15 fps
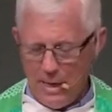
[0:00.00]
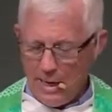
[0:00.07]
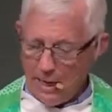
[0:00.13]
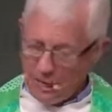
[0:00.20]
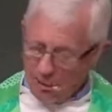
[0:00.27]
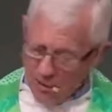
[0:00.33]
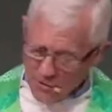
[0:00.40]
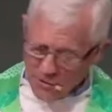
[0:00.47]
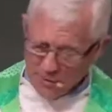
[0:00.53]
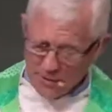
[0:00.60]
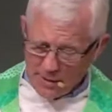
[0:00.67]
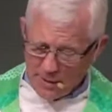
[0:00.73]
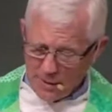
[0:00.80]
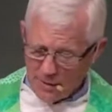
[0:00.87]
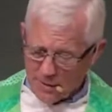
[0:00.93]
And I also
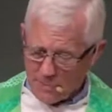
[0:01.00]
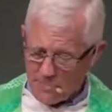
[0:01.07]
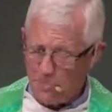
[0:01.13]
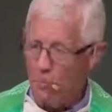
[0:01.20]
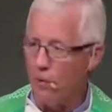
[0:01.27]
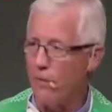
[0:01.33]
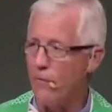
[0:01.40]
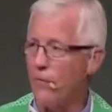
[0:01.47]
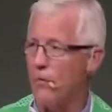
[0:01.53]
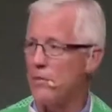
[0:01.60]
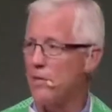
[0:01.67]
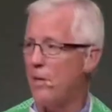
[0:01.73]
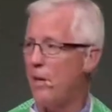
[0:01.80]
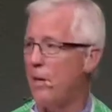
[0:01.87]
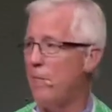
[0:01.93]
think it's important for us
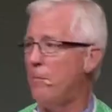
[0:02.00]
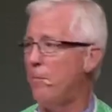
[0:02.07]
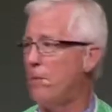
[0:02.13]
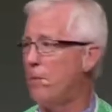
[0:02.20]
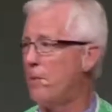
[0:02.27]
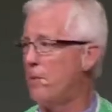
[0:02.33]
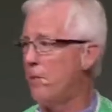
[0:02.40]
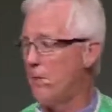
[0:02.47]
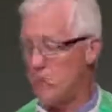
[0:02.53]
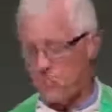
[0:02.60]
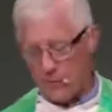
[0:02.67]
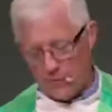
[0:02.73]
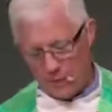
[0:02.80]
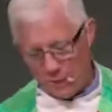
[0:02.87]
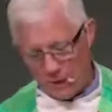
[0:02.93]
to humble ourselves
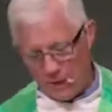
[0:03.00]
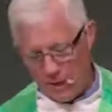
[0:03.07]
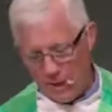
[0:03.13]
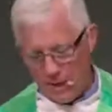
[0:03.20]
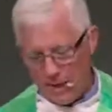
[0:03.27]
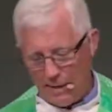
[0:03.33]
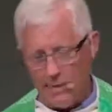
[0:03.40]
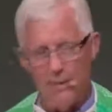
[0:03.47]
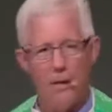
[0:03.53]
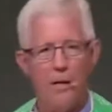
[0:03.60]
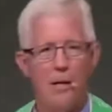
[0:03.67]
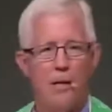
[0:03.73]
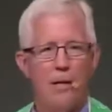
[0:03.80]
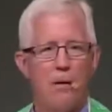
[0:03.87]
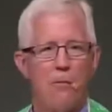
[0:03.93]
before God,
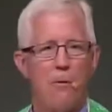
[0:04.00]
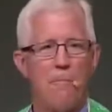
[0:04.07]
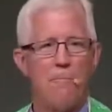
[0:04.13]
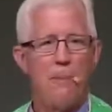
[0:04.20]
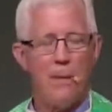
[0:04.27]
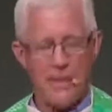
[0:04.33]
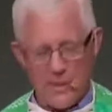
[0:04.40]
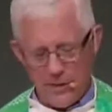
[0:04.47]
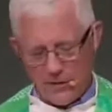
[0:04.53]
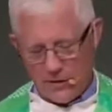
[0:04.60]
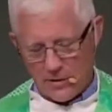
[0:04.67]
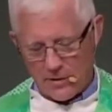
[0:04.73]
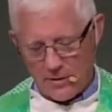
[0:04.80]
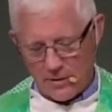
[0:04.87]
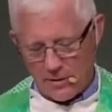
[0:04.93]
repent of
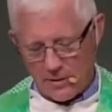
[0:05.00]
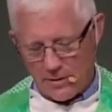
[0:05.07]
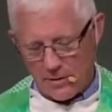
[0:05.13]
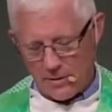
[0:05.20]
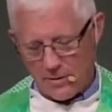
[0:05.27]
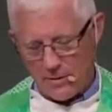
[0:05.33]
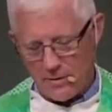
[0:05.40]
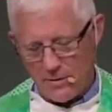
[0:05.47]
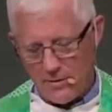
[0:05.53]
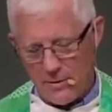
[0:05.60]
our sins,